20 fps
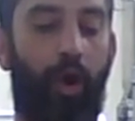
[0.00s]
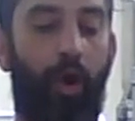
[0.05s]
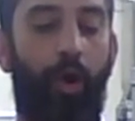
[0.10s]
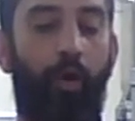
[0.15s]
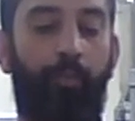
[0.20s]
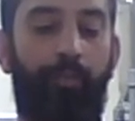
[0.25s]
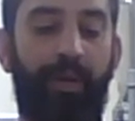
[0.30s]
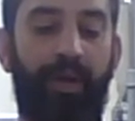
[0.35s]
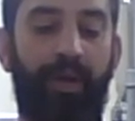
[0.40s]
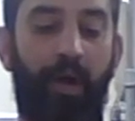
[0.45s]

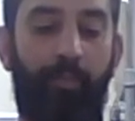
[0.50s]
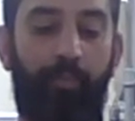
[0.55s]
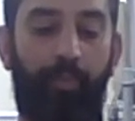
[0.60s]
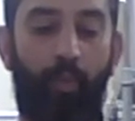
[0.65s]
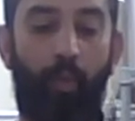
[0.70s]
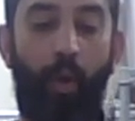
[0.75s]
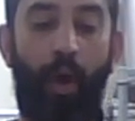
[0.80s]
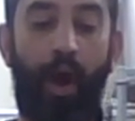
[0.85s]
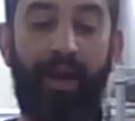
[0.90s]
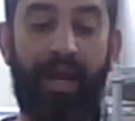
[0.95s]
open up
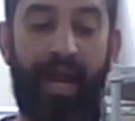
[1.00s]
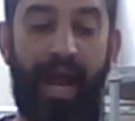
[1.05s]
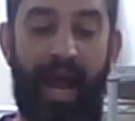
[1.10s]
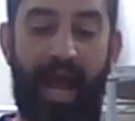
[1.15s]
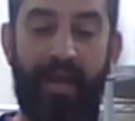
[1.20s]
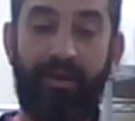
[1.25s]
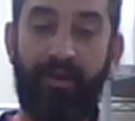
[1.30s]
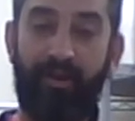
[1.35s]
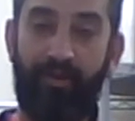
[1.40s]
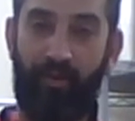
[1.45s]
one
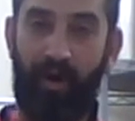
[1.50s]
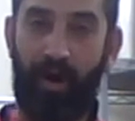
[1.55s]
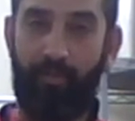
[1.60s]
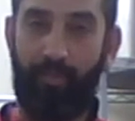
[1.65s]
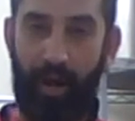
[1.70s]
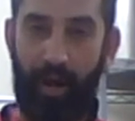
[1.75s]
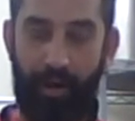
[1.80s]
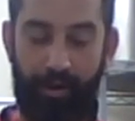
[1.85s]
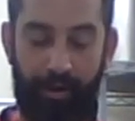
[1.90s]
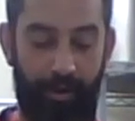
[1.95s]
end of our
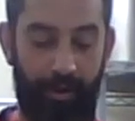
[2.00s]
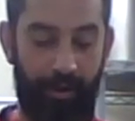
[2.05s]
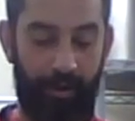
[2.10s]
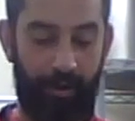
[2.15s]
butter,